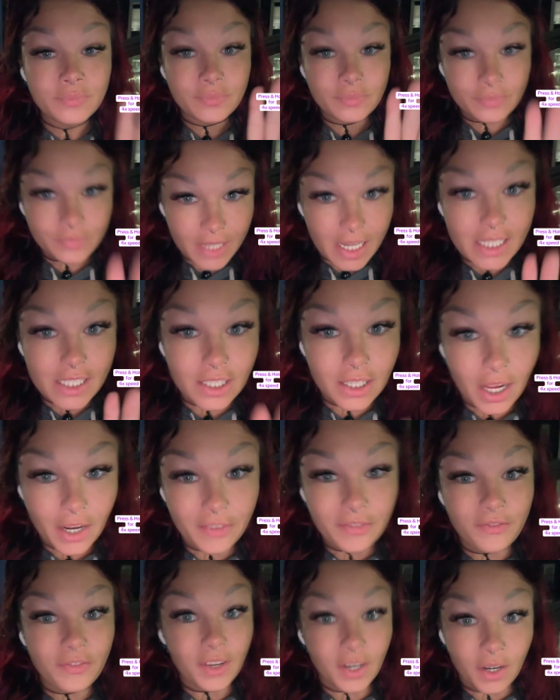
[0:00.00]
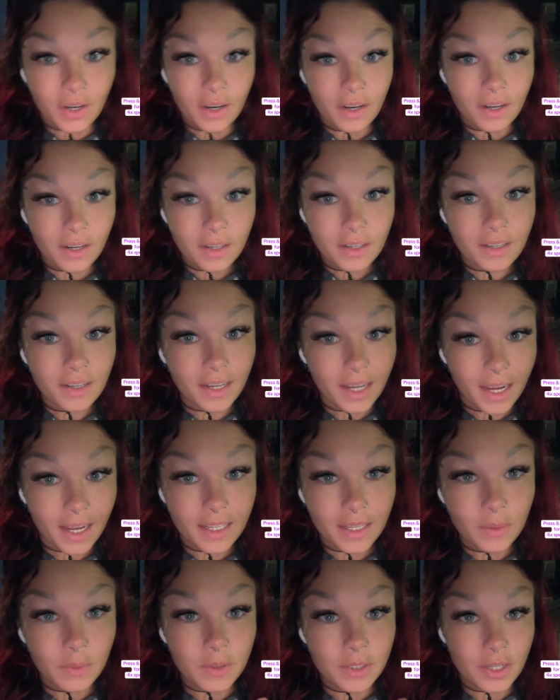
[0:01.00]
That's a lot of fear, okay,
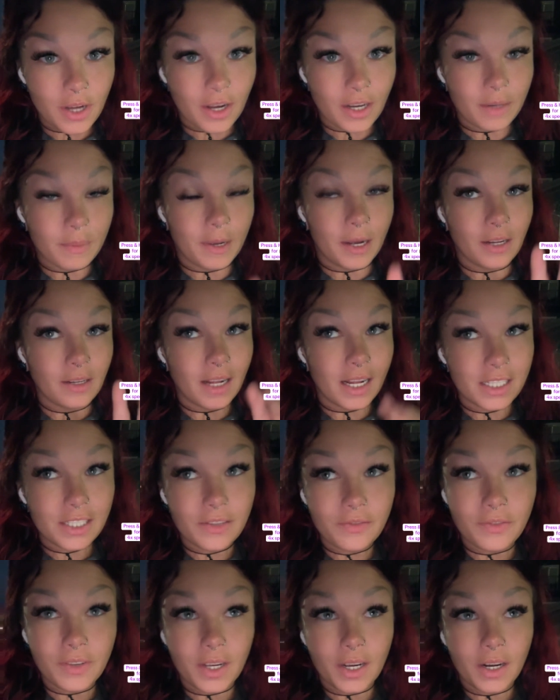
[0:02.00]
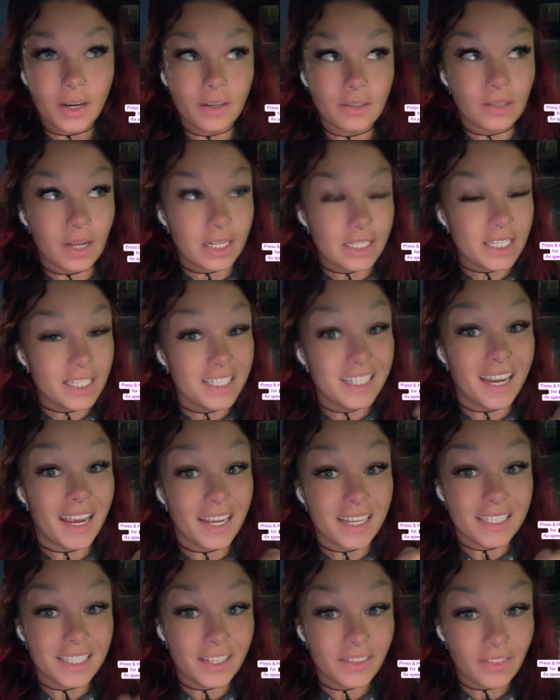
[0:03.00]
that we're talking about. Lots of fear, lots of
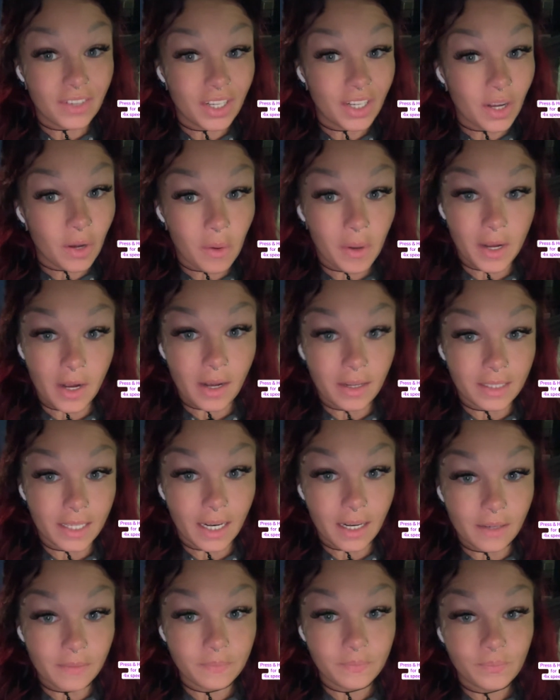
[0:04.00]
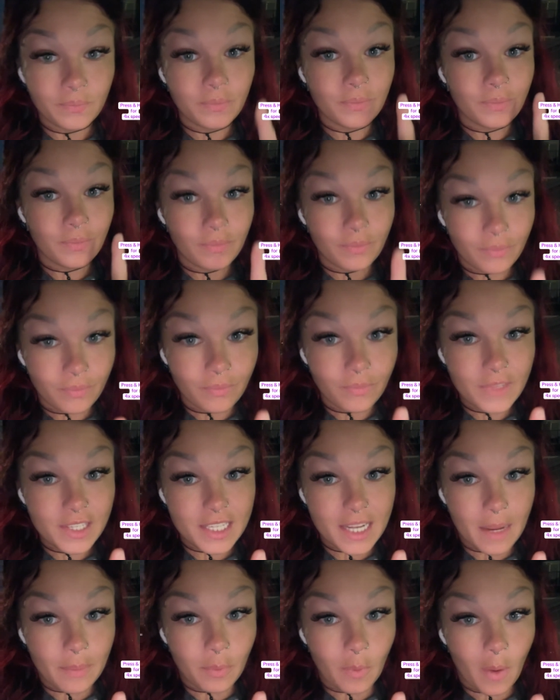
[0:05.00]
negativity going on there.
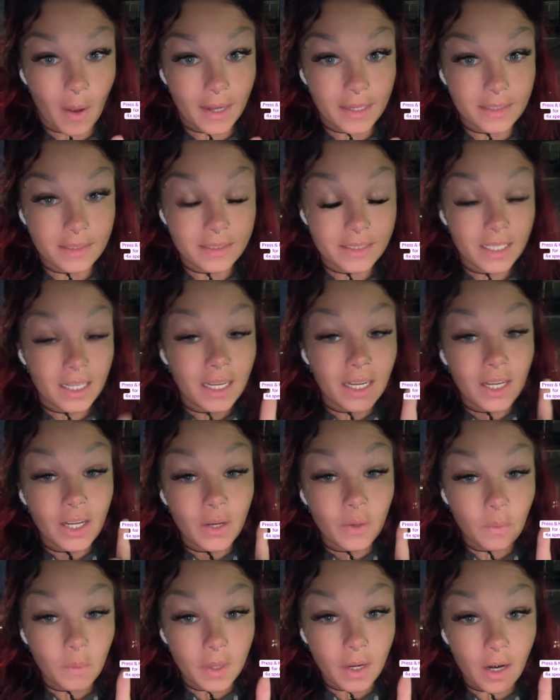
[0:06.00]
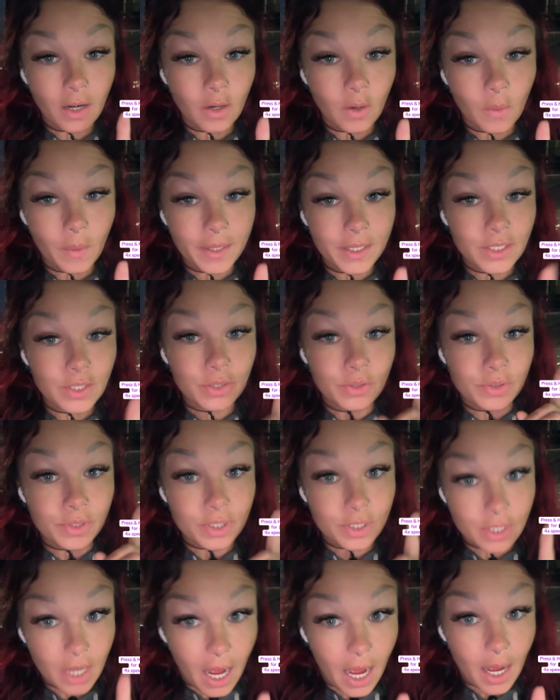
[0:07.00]
Step one, we are going to
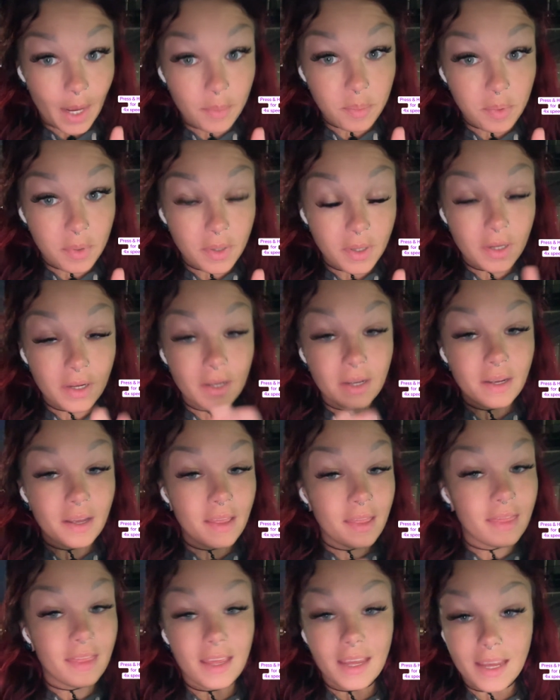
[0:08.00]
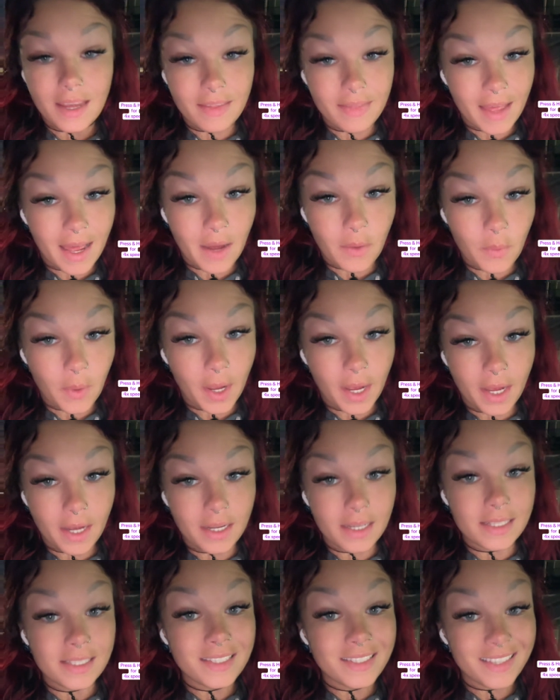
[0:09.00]
stop thinking that way
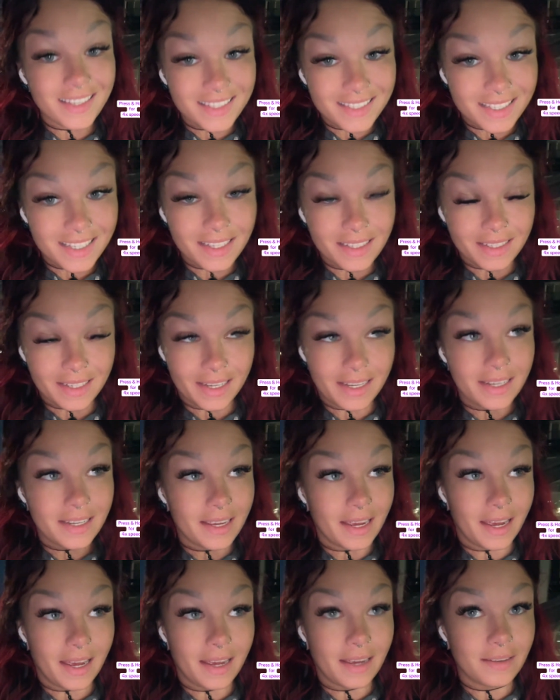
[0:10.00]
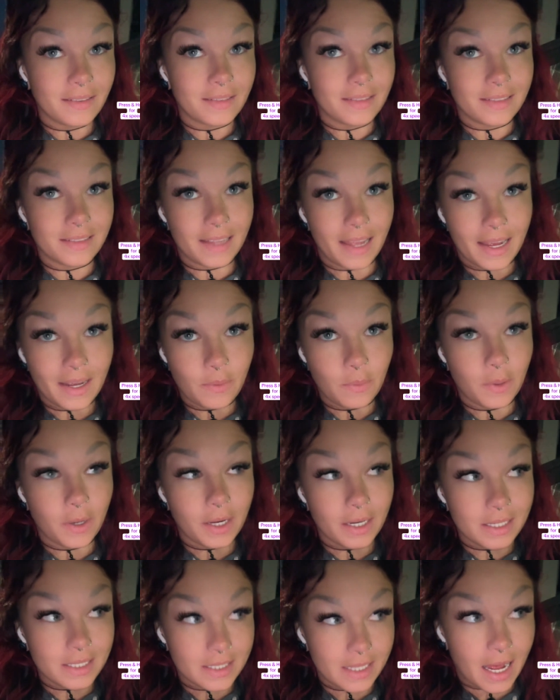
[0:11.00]
consistently, okay? Like, we're going
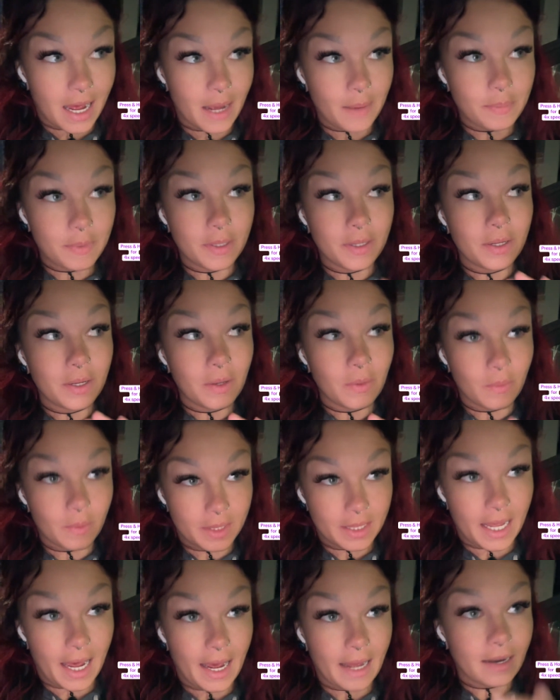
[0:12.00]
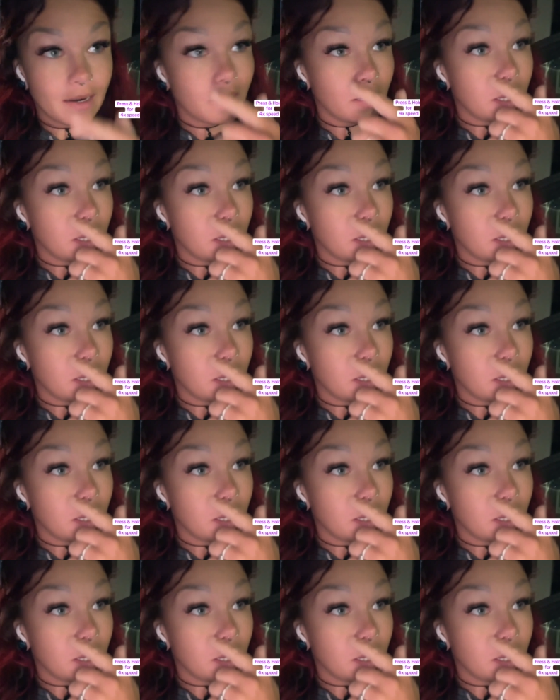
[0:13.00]
to stop with that.